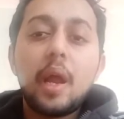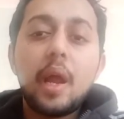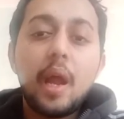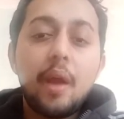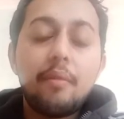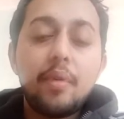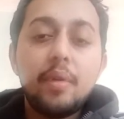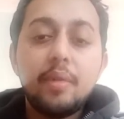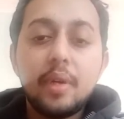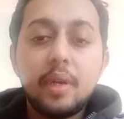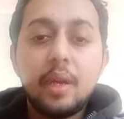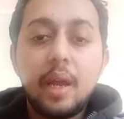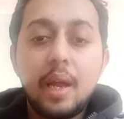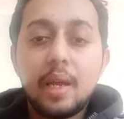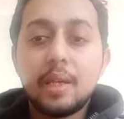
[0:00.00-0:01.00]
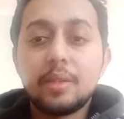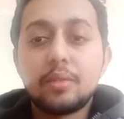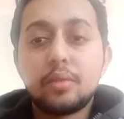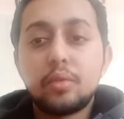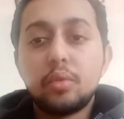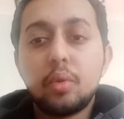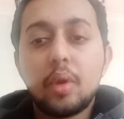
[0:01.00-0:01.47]
everyone has
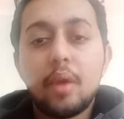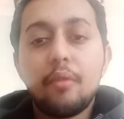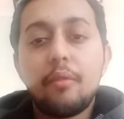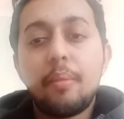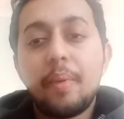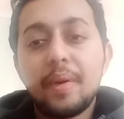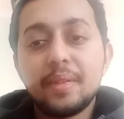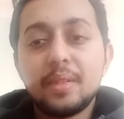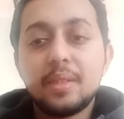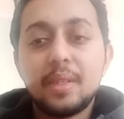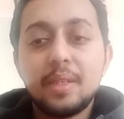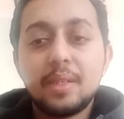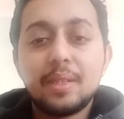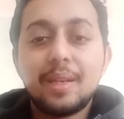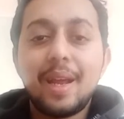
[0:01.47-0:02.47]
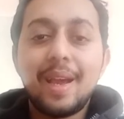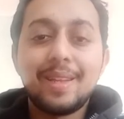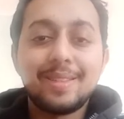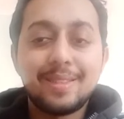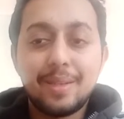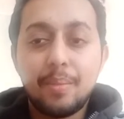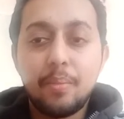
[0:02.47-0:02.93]
to give presentation at
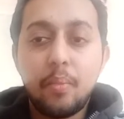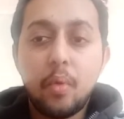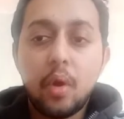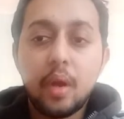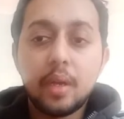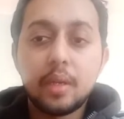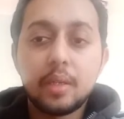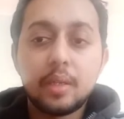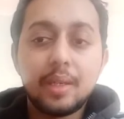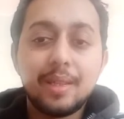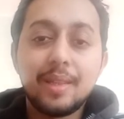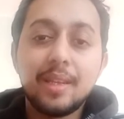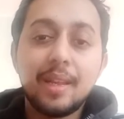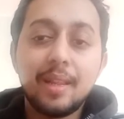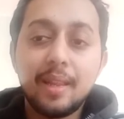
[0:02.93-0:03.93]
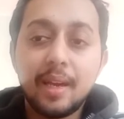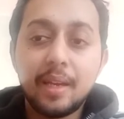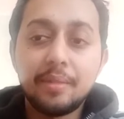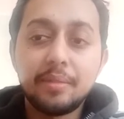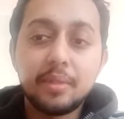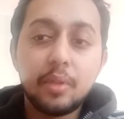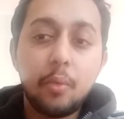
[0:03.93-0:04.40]
some point in their
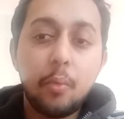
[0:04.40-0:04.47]
lives,